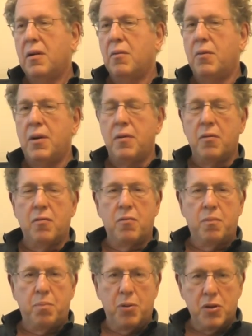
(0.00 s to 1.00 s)
We
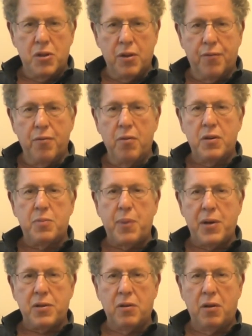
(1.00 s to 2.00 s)
push it through a
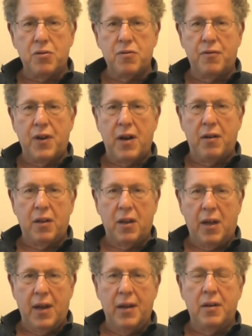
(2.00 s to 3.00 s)
special ultraviolet
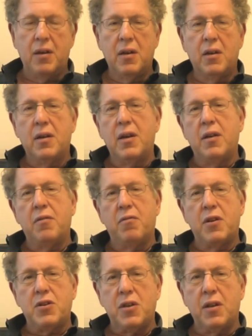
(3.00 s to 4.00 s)
light,
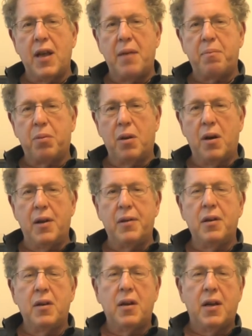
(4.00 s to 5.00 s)
enriching that blood
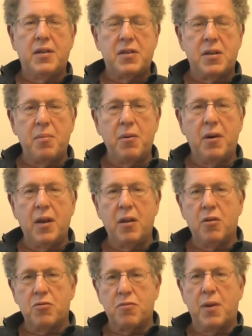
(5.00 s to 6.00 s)
and stimulating
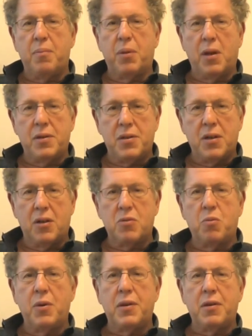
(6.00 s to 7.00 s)
those red blood cells
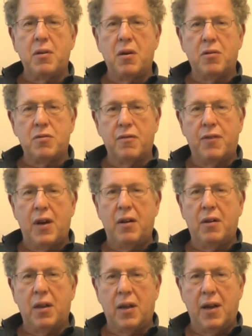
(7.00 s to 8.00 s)
with the
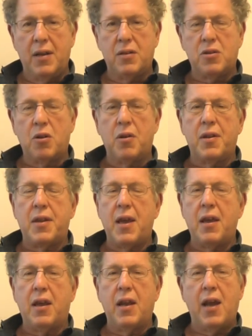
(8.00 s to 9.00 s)
ultraviolet light so that
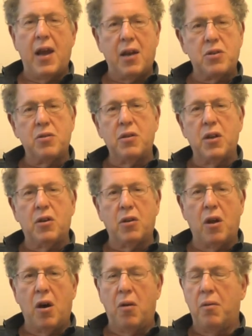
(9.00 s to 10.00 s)
they can actually
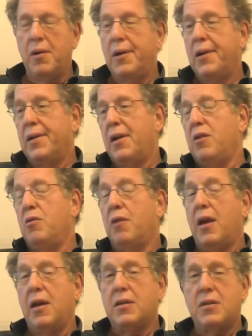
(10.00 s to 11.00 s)
glow. Now you
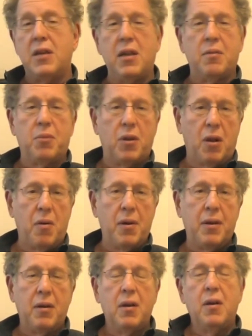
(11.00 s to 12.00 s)
can't see them
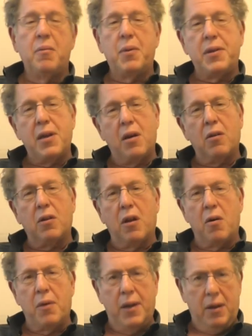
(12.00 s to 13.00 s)
glowing, but they're
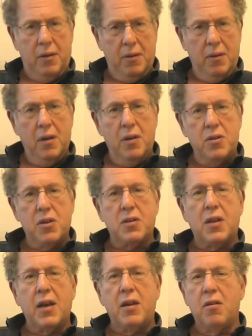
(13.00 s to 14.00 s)
glowing, just
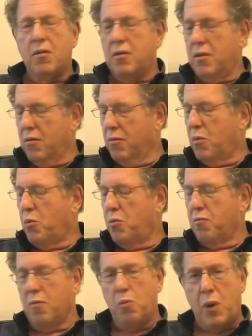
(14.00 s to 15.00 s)
like your
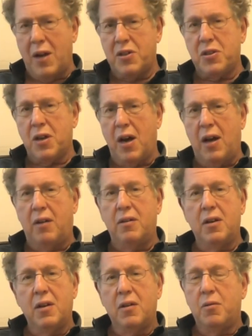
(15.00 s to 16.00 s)
watch dial.
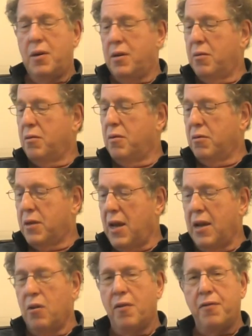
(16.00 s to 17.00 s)
When you
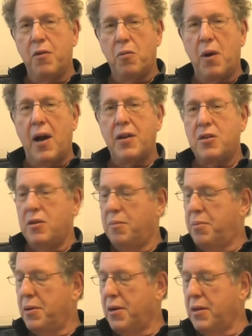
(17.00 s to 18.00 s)
take off your watch and you
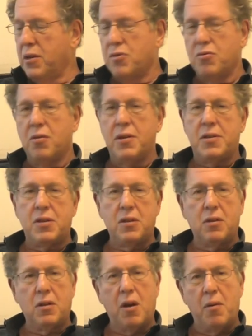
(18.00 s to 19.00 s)
put it in the drawer, it's
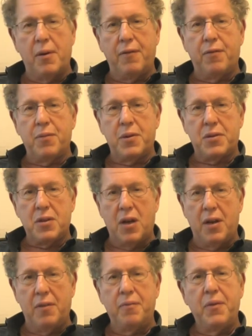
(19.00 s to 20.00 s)
still glowing from the
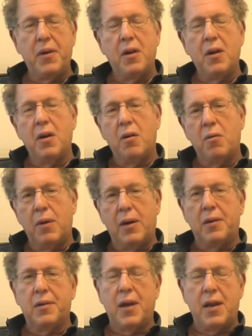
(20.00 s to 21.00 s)
sun.
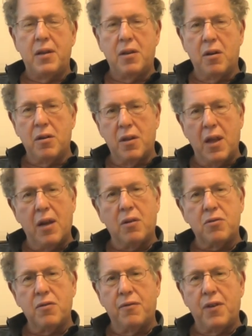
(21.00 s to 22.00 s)
Well, that
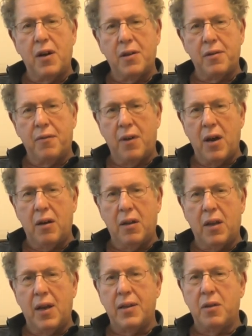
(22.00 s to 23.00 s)
ultraviolet
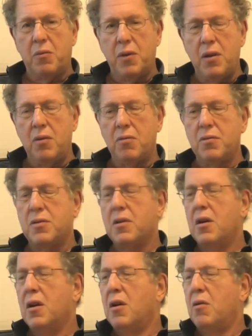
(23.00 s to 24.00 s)
light that we use
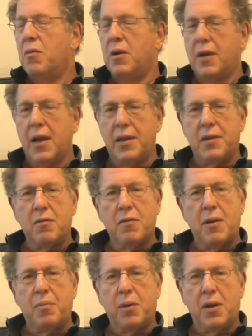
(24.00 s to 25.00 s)
will get the
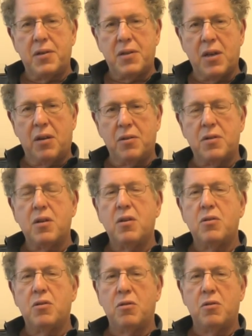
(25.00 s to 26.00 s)
red blood cells
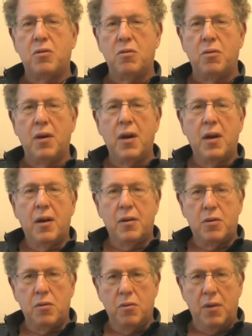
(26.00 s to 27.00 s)

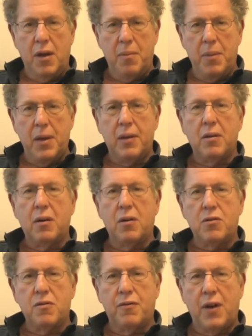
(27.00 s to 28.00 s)
to emit
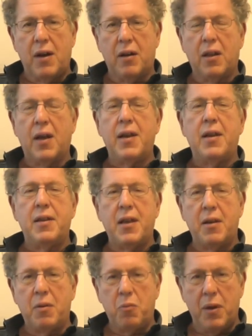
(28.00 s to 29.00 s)
ultraviolet light, and
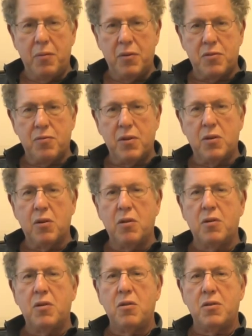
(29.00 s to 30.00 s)
then when it's
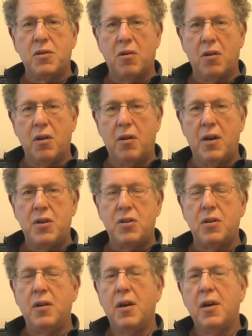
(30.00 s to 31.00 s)
returned to your
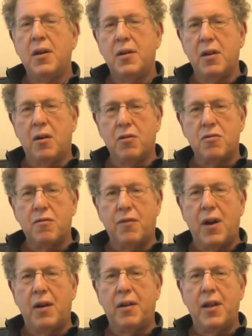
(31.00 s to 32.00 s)
circulation, the
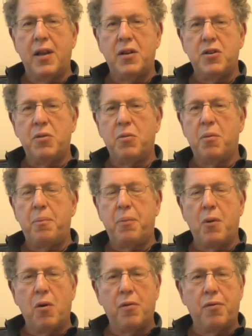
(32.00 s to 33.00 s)
ultraviolet energy will
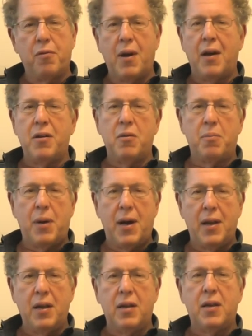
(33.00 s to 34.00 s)
go throughout your
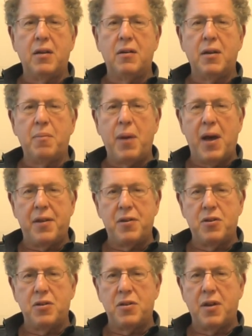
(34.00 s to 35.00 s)
body, killing
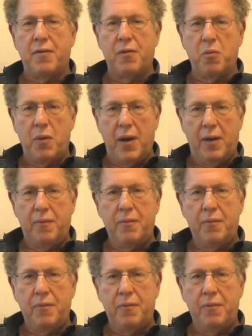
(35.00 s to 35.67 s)
pathogens everywhere.